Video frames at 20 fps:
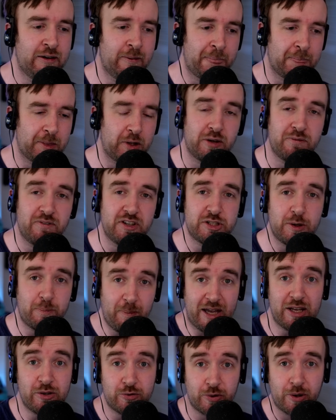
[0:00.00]
You can visit
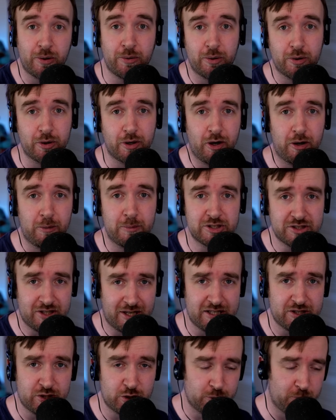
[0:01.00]

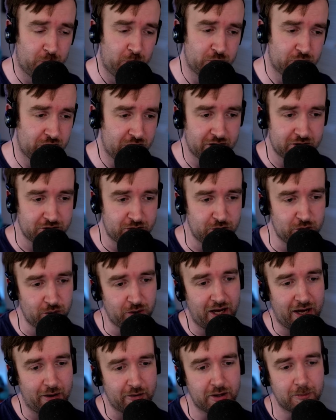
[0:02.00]
patreon.com/thespawnchunks to join
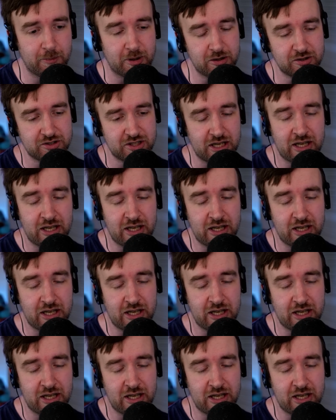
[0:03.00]
our community.